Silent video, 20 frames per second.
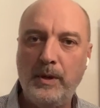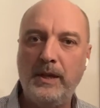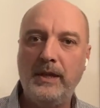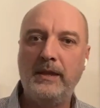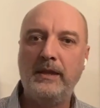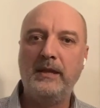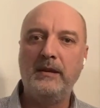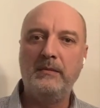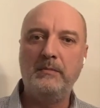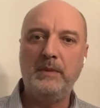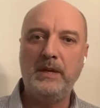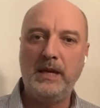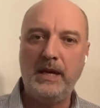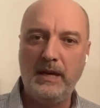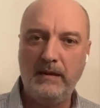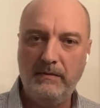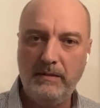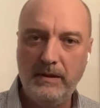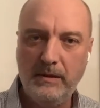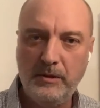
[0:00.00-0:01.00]
that they
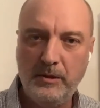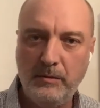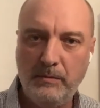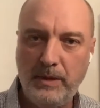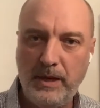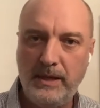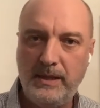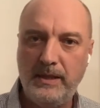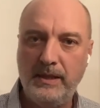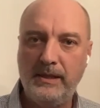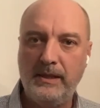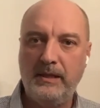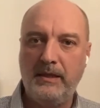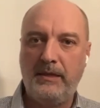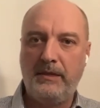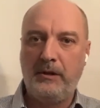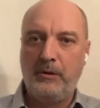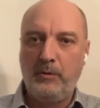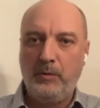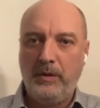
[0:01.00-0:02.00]
behave. So basically
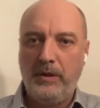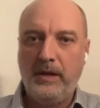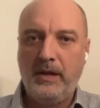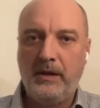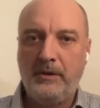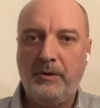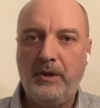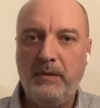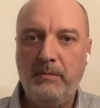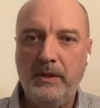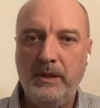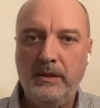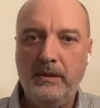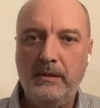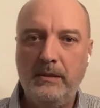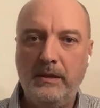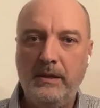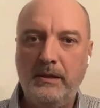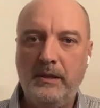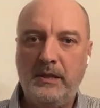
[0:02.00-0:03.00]
through the agreement,
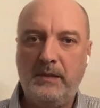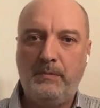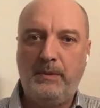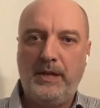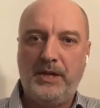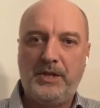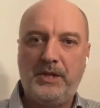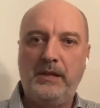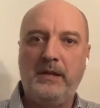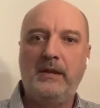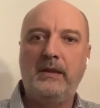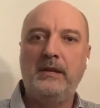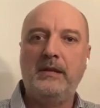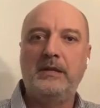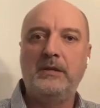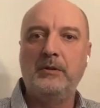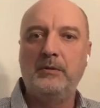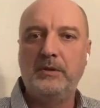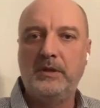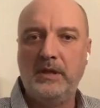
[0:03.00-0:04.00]
and especially the
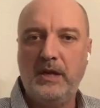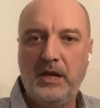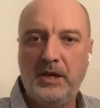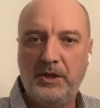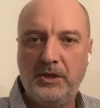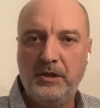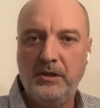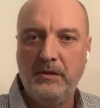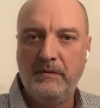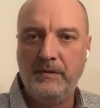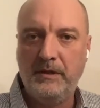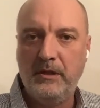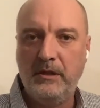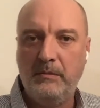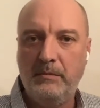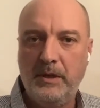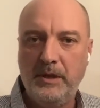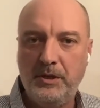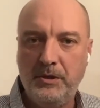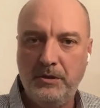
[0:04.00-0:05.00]
association of Serb
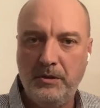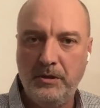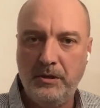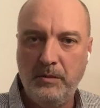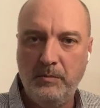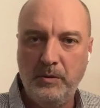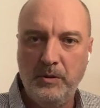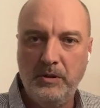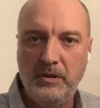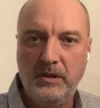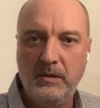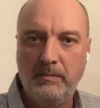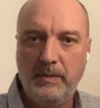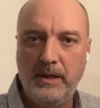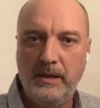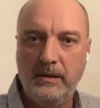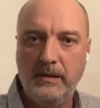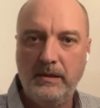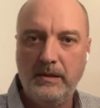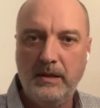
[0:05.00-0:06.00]
majority
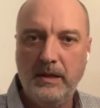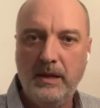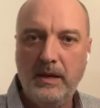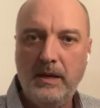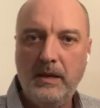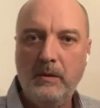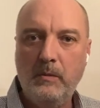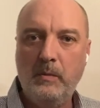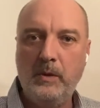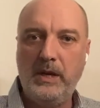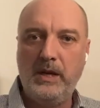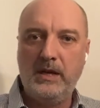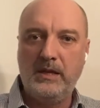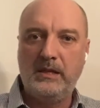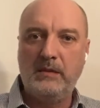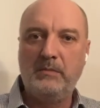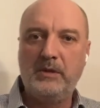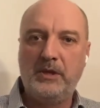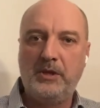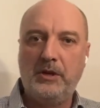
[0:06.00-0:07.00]
municipalities, we as
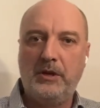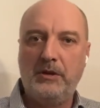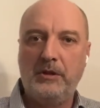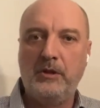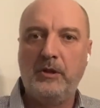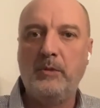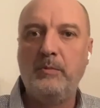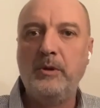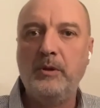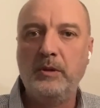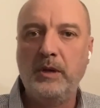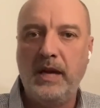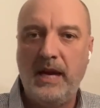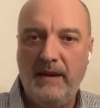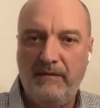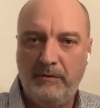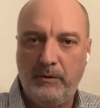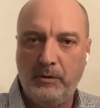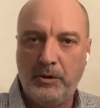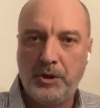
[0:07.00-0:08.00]
a majority community
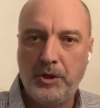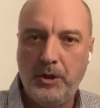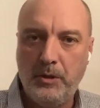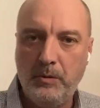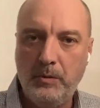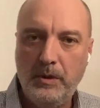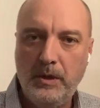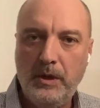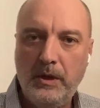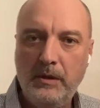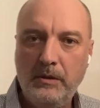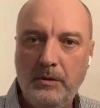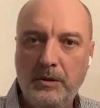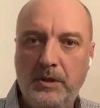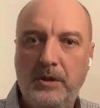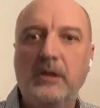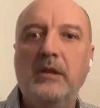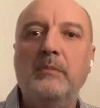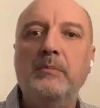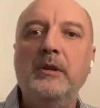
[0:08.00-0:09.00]
have to show to
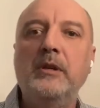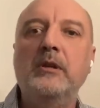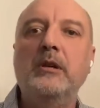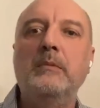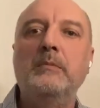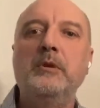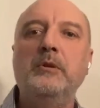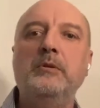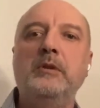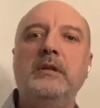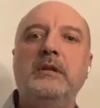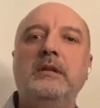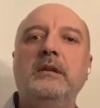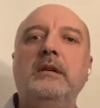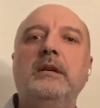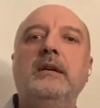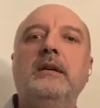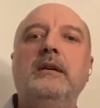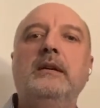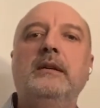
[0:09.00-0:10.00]
Serbian community
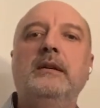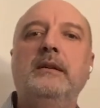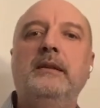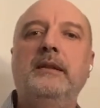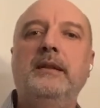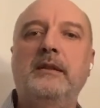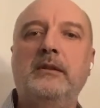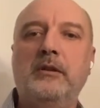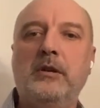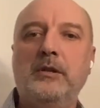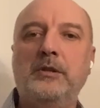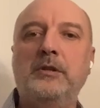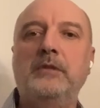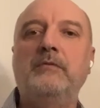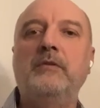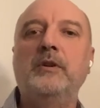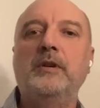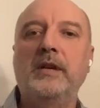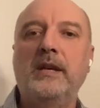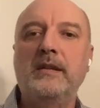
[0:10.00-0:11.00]
that
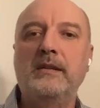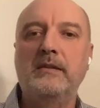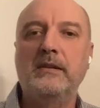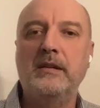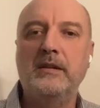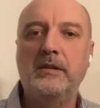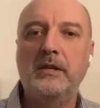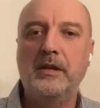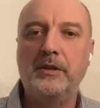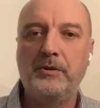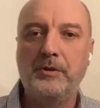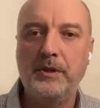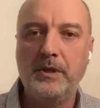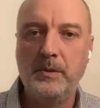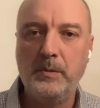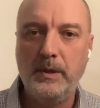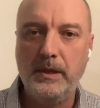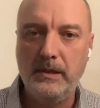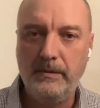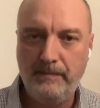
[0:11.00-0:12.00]
Kosovo is their country as
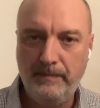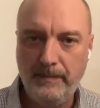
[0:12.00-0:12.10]
well.